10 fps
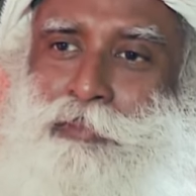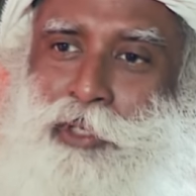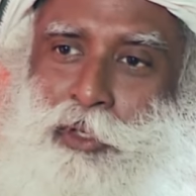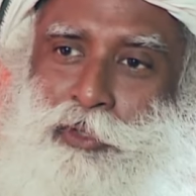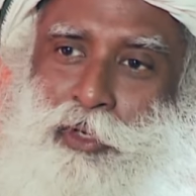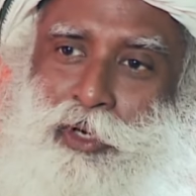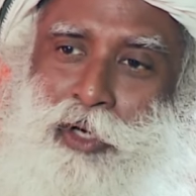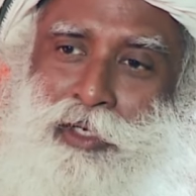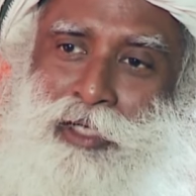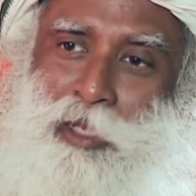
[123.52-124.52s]
Because you're
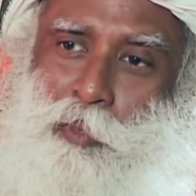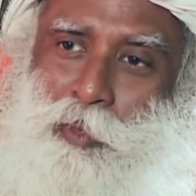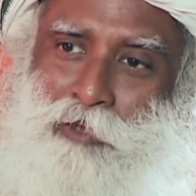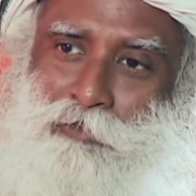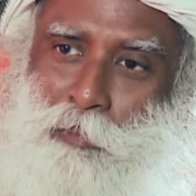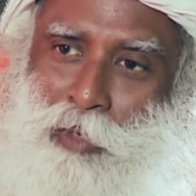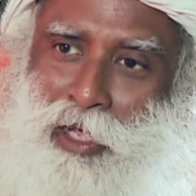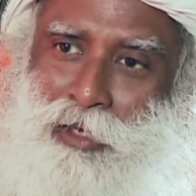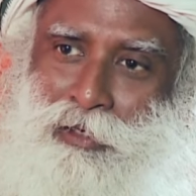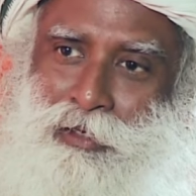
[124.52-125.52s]
not capable of a
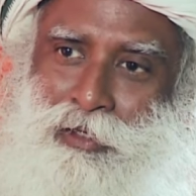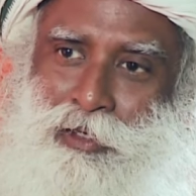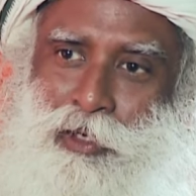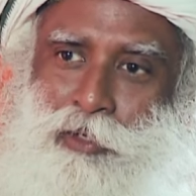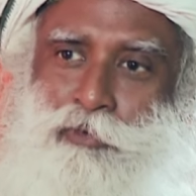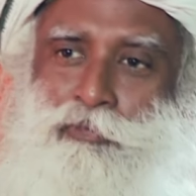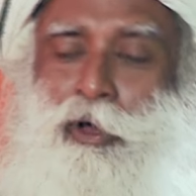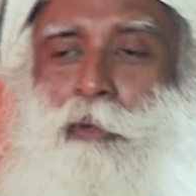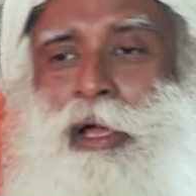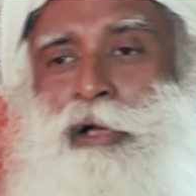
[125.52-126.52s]
plan, you
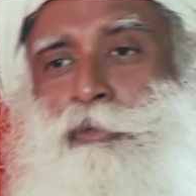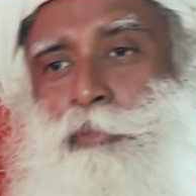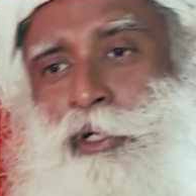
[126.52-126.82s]
fall back on